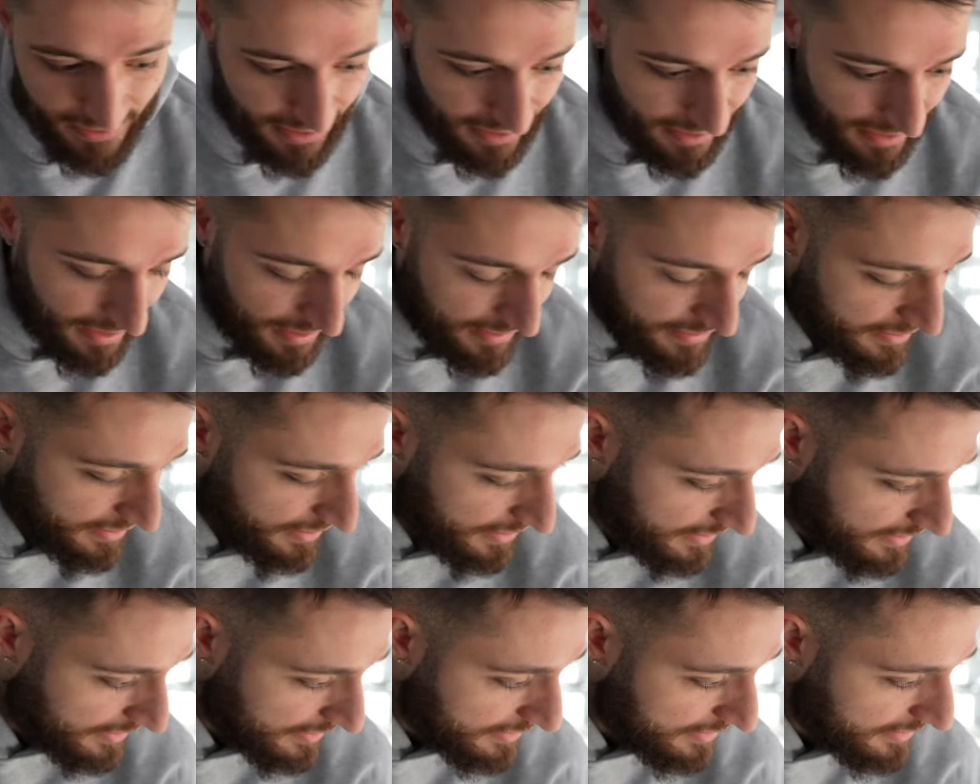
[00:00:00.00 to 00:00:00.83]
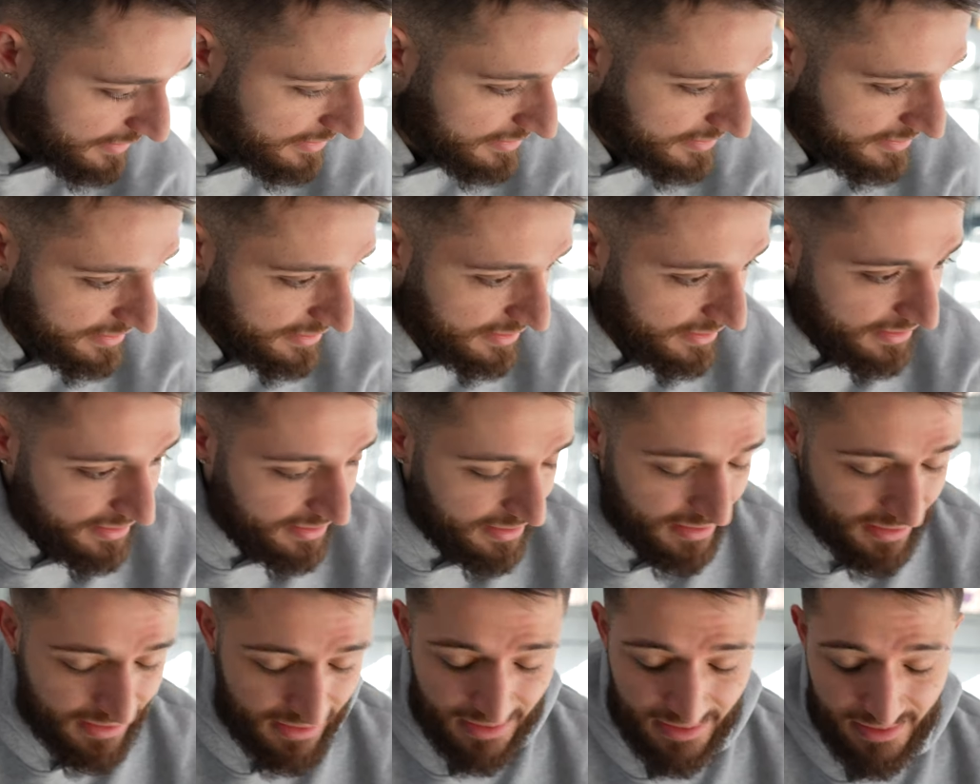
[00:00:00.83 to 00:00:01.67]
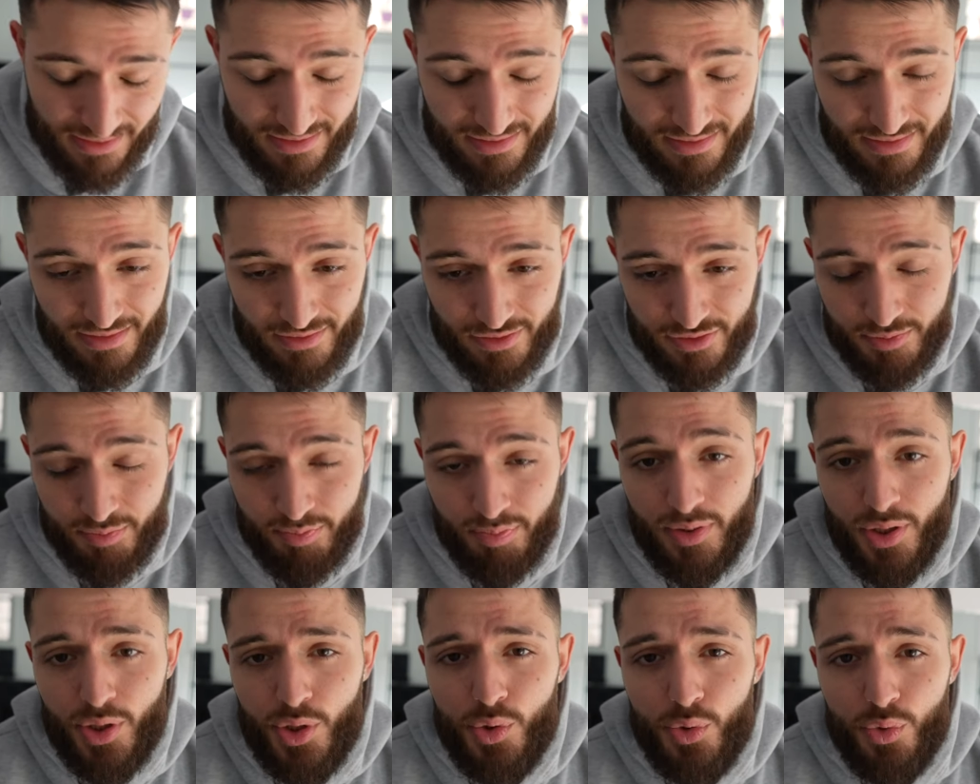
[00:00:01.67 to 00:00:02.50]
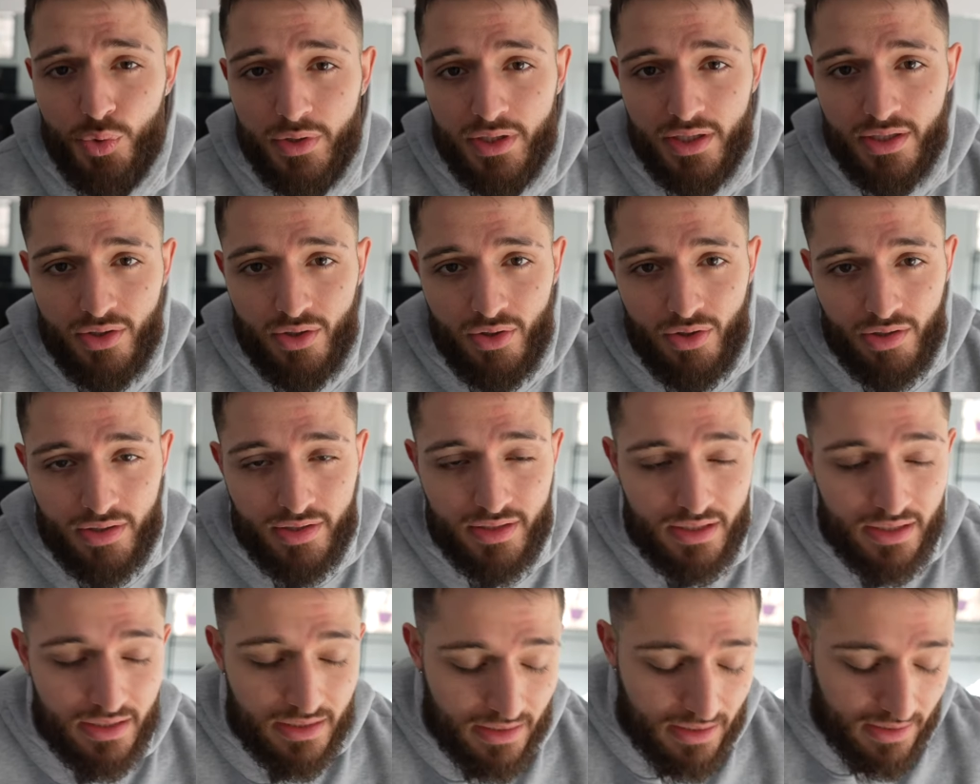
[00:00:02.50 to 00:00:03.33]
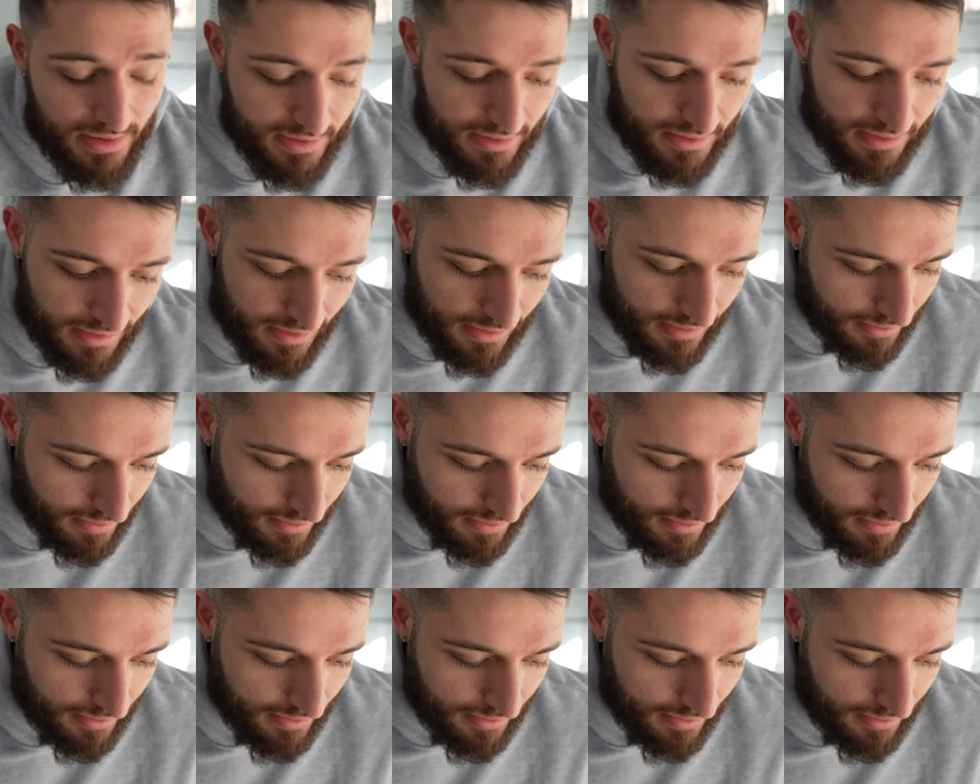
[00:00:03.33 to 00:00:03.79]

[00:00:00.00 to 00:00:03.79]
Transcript: And then last night, I was puking all night last night.